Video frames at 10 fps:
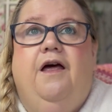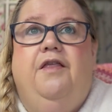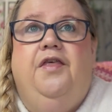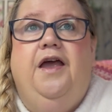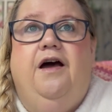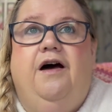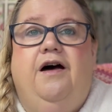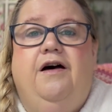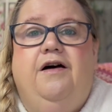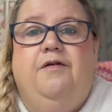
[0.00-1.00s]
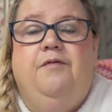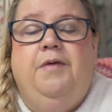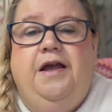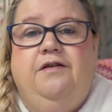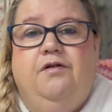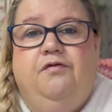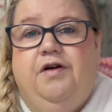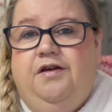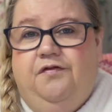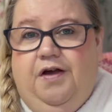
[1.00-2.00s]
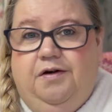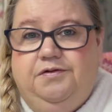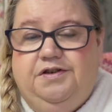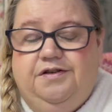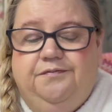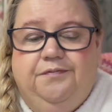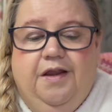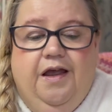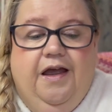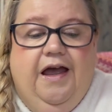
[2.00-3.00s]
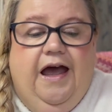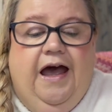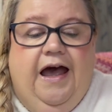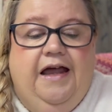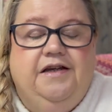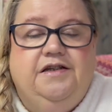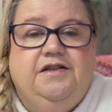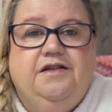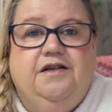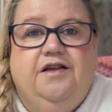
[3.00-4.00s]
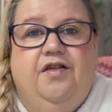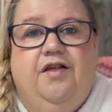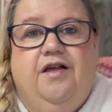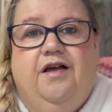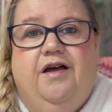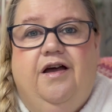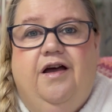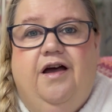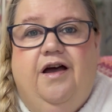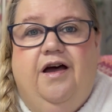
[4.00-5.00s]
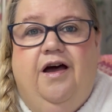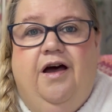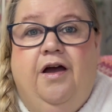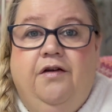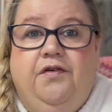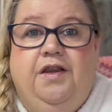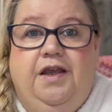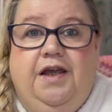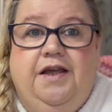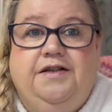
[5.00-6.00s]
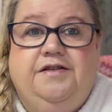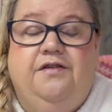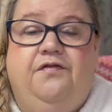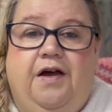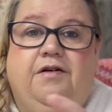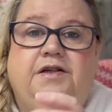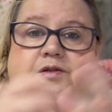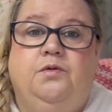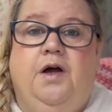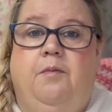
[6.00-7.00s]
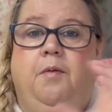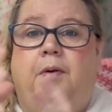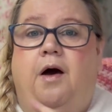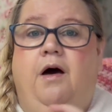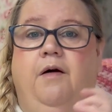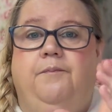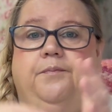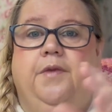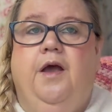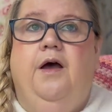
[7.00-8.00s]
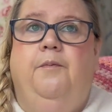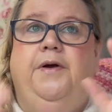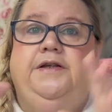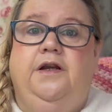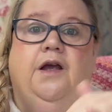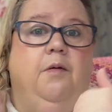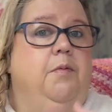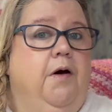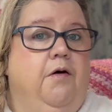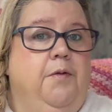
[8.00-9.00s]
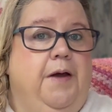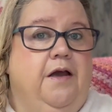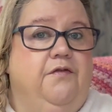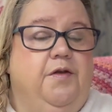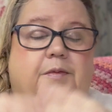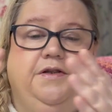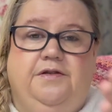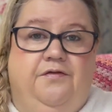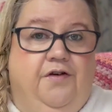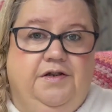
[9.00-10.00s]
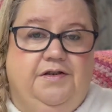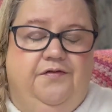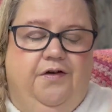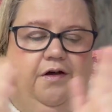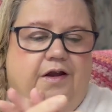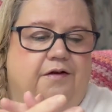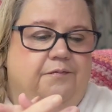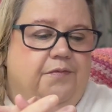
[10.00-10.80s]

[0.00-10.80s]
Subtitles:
They are made of red felt, and over the years, the felt has all come apart, but it's only come apart on the back of them. The fronts are fine.